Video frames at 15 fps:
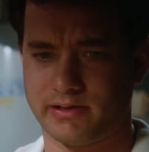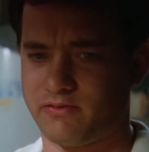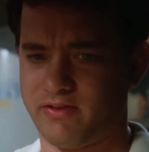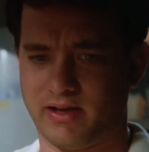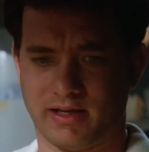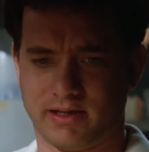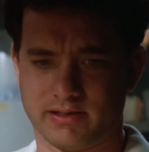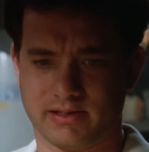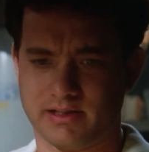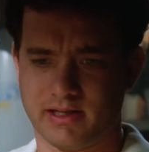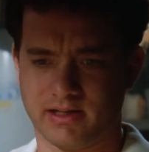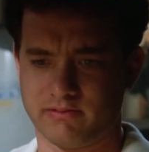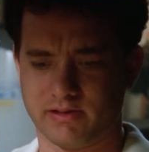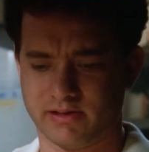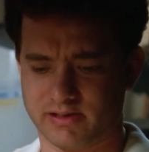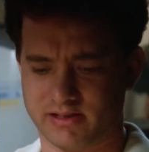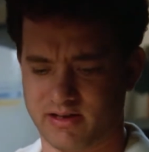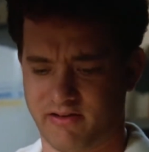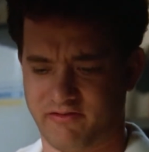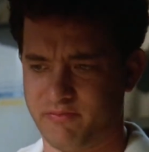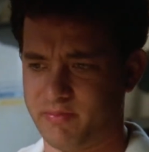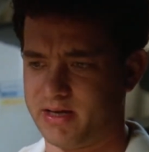neighbors Art and
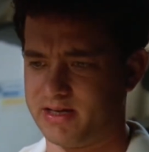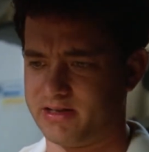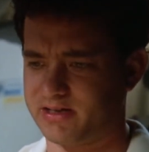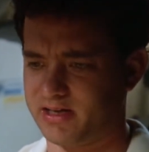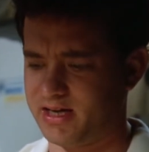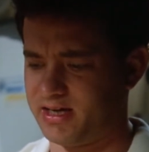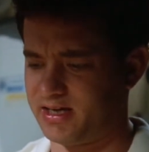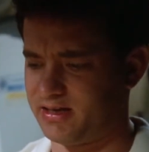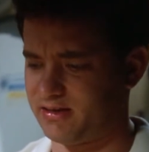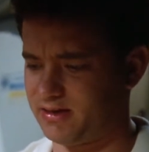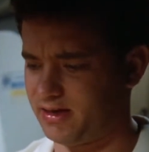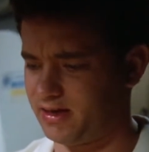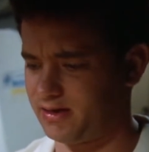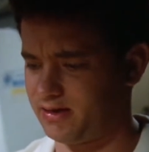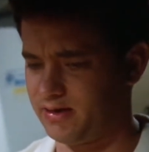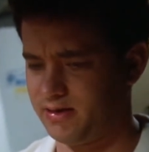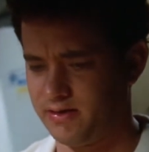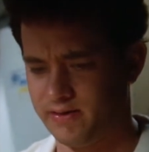Lieutenant Rumsfeld,